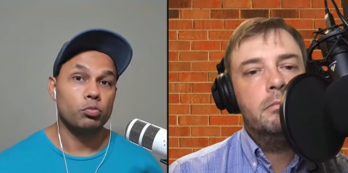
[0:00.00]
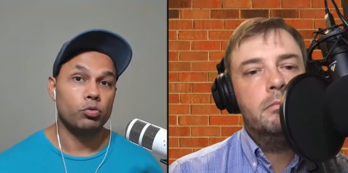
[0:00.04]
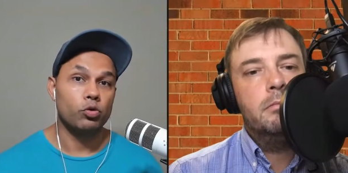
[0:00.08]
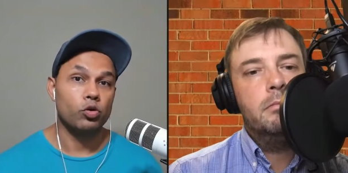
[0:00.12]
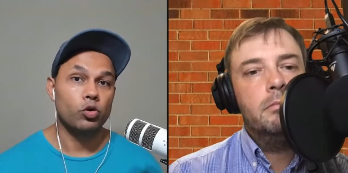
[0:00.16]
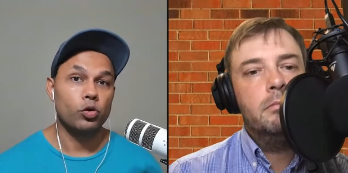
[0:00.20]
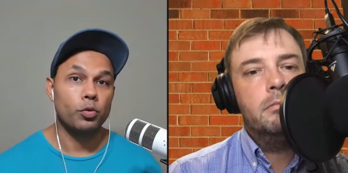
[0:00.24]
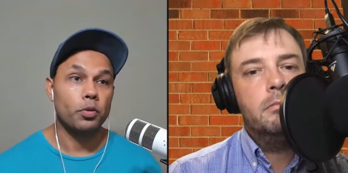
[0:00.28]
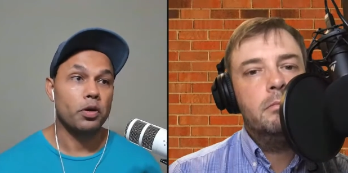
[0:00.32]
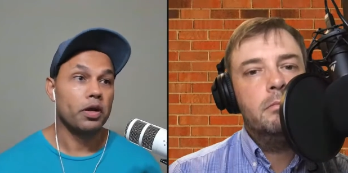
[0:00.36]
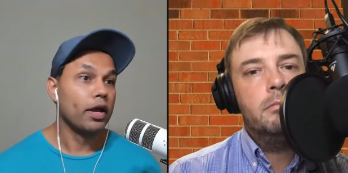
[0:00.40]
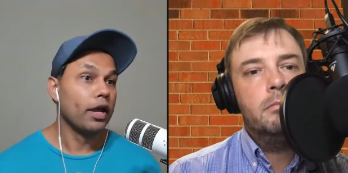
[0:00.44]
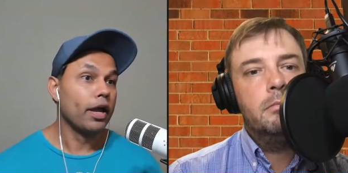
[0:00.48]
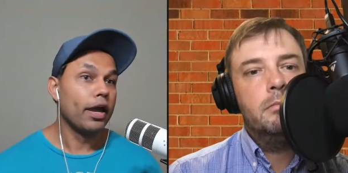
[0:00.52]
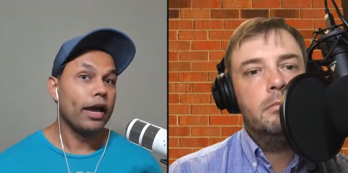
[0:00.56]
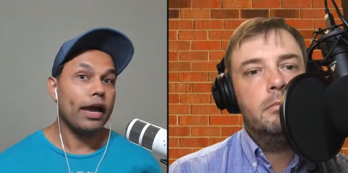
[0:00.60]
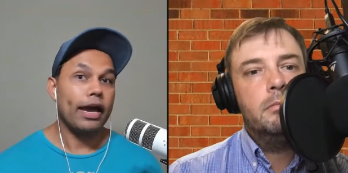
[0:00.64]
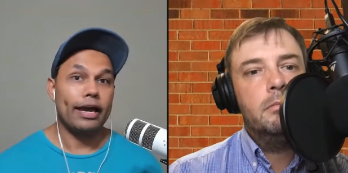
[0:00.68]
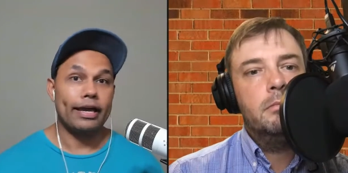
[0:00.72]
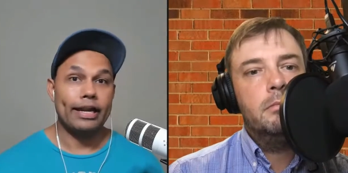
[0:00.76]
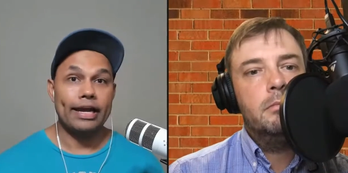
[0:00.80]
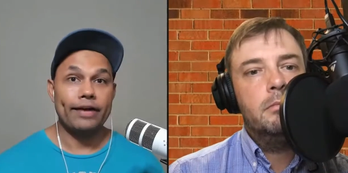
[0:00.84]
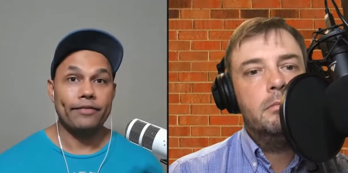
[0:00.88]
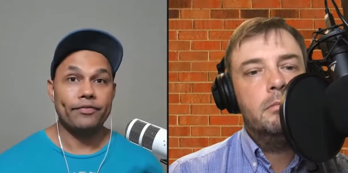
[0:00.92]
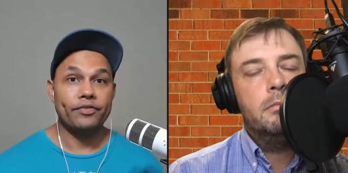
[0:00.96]
Speaker 1: boom.
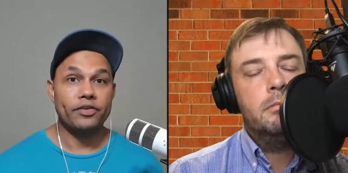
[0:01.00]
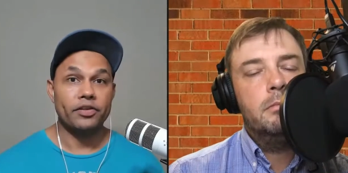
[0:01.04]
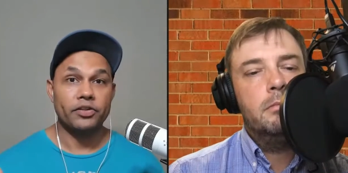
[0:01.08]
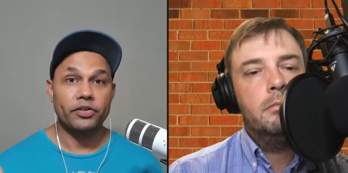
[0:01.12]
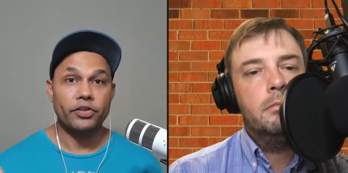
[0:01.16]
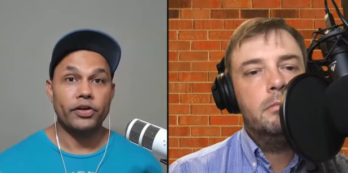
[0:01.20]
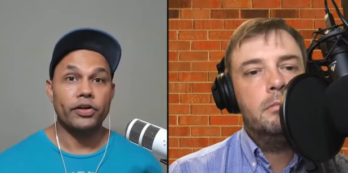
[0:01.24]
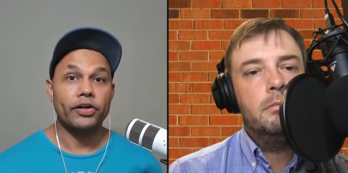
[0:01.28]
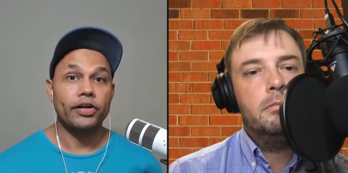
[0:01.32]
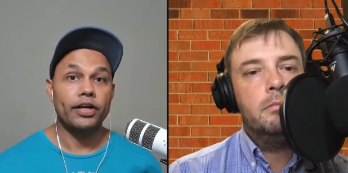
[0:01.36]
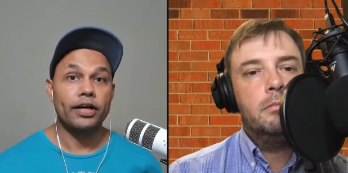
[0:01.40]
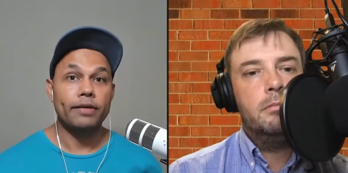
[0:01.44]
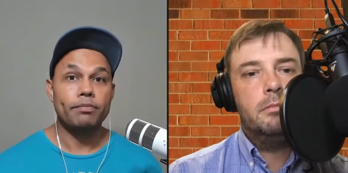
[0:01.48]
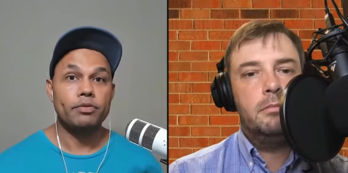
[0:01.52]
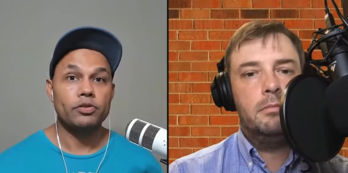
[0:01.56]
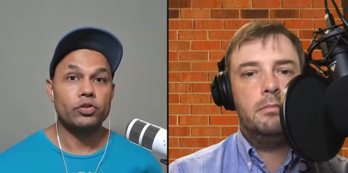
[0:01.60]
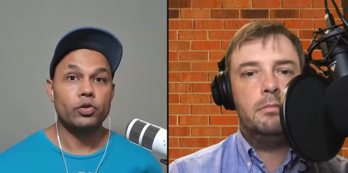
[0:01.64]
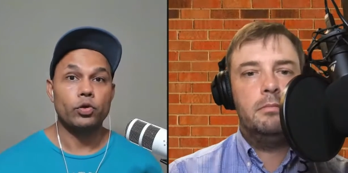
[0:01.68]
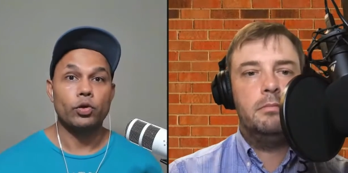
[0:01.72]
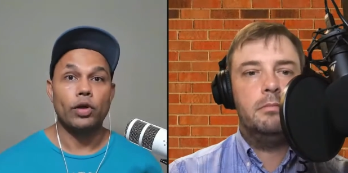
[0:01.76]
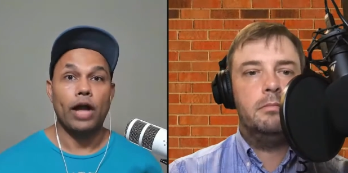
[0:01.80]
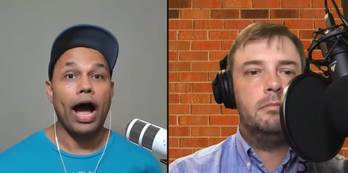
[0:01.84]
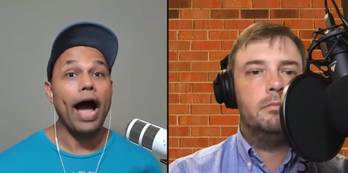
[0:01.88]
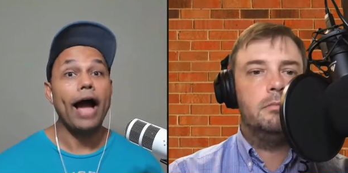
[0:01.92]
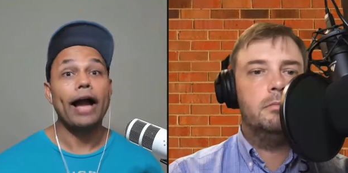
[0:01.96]
And after the third
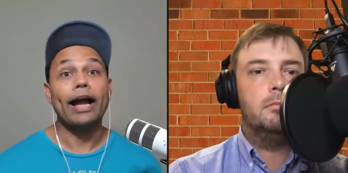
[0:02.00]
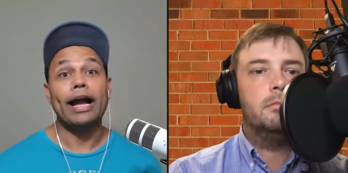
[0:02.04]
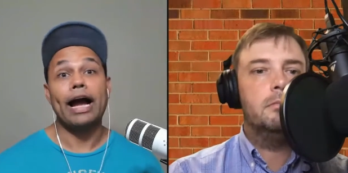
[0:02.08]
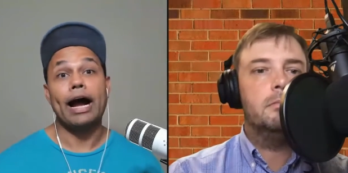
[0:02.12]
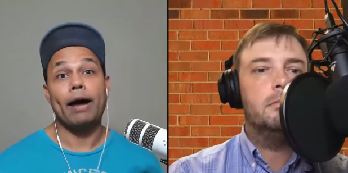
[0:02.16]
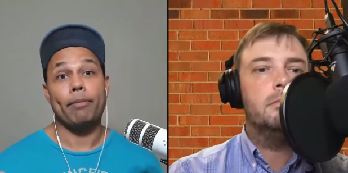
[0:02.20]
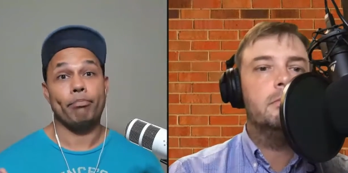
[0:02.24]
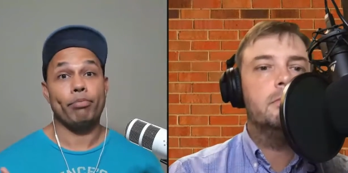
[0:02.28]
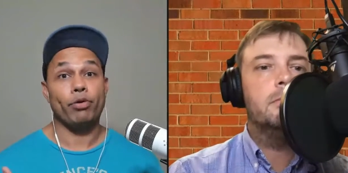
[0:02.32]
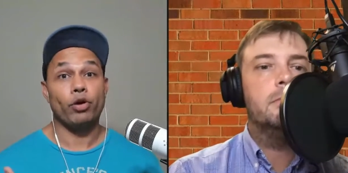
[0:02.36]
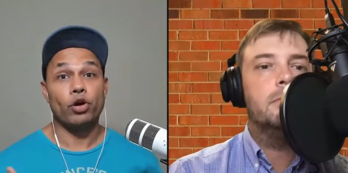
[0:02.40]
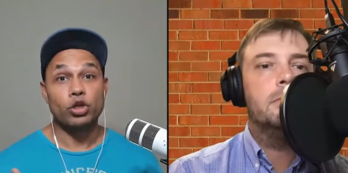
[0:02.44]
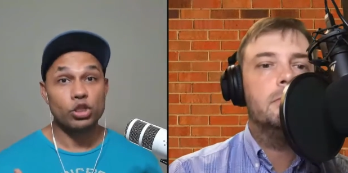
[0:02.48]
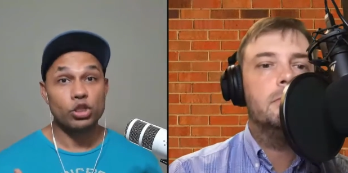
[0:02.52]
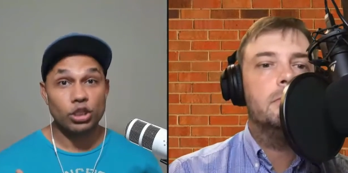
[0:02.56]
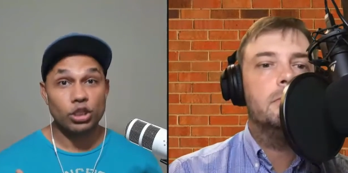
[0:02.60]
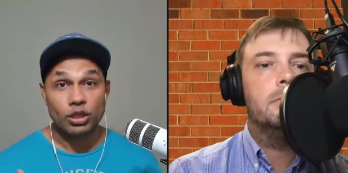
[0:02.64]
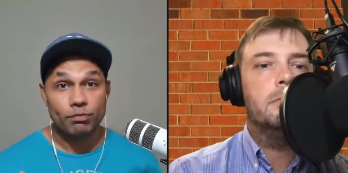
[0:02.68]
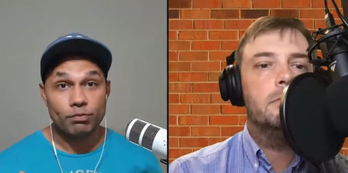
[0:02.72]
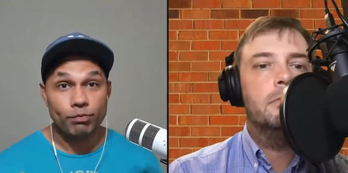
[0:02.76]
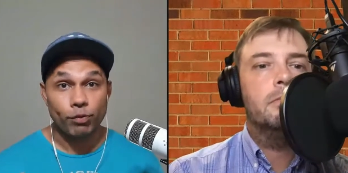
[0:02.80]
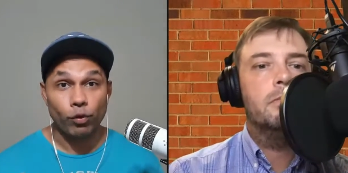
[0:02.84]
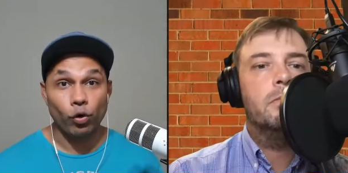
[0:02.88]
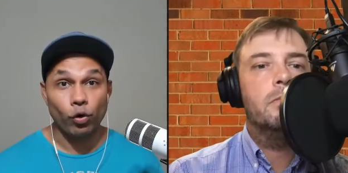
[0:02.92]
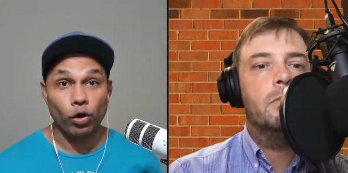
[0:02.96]
episode, I got
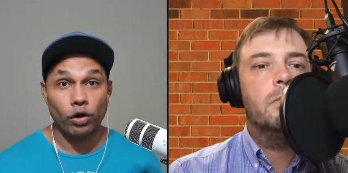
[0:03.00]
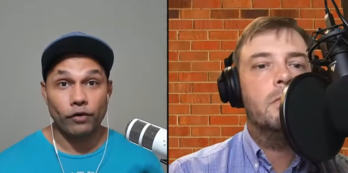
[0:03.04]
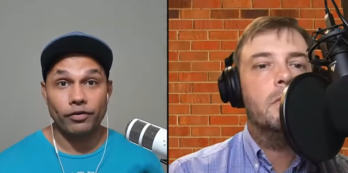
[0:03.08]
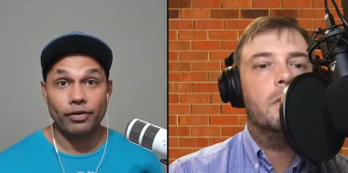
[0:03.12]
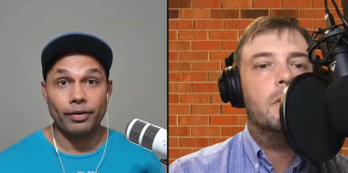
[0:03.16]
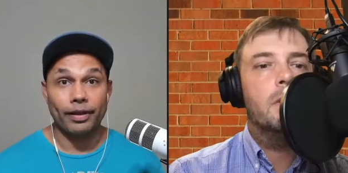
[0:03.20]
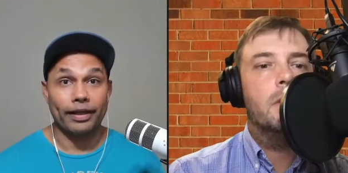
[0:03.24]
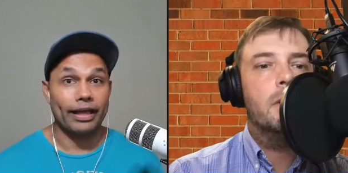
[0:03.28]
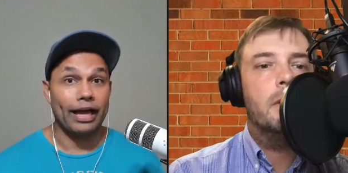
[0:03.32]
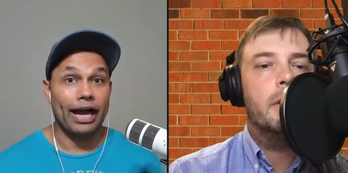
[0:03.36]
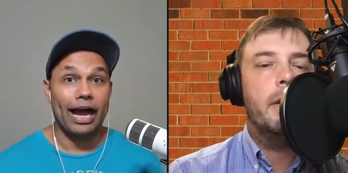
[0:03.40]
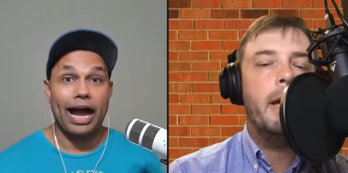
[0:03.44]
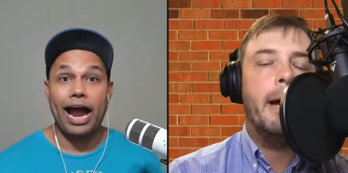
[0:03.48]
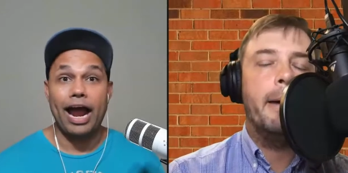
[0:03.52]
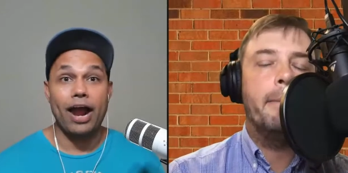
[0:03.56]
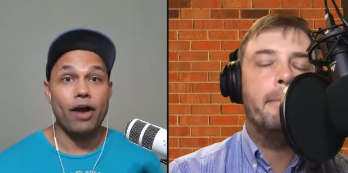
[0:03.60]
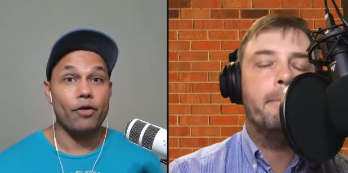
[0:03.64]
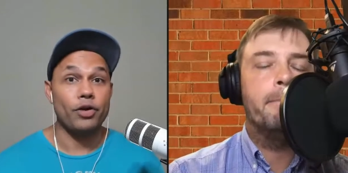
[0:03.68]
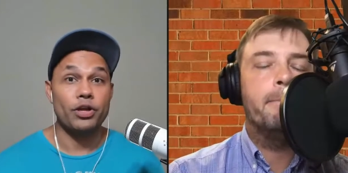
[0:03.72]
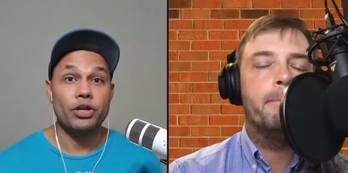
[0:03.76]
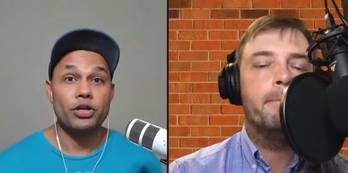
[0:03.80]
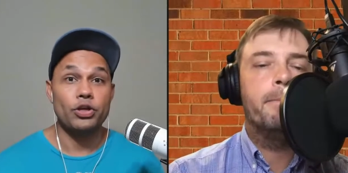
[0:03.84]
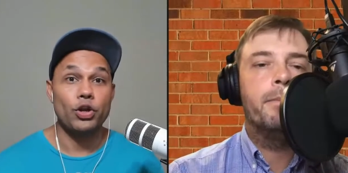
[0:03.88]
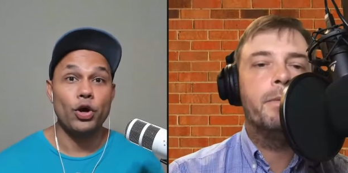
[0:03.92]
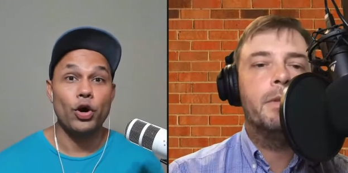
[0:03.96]
personally bored of it. I'm like, I
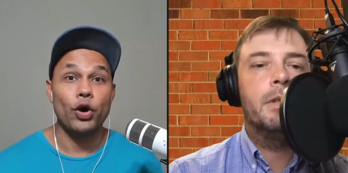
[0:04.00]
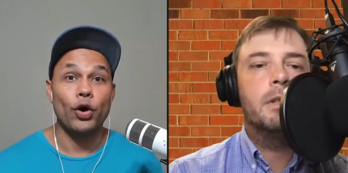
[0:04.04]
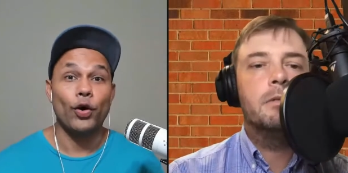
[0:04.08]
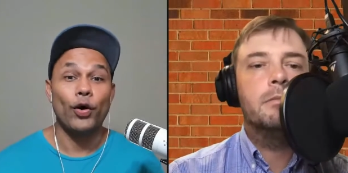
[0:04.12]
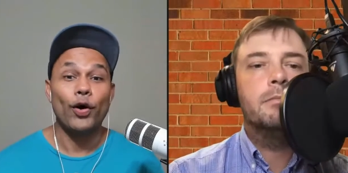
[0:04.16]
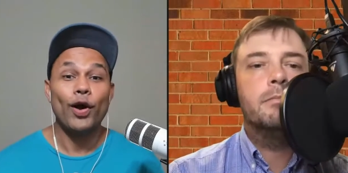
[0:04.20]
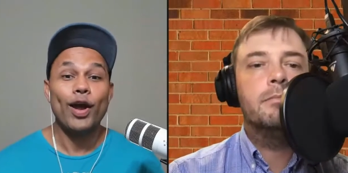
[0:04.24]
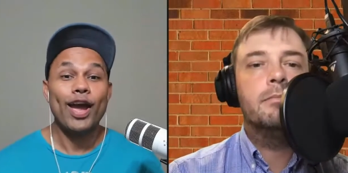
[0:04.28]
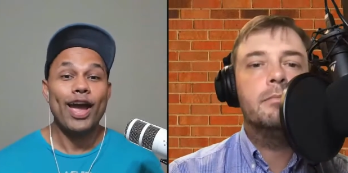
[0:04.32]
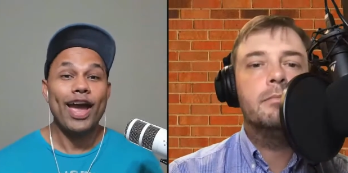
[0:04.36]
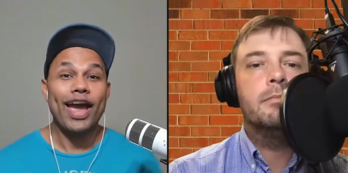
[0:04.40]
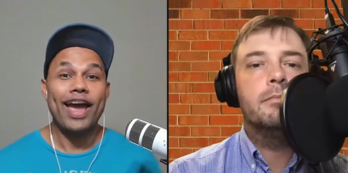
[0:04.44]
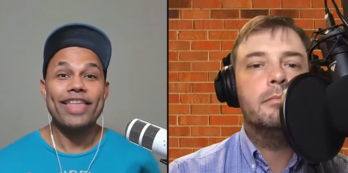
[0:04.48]
already know.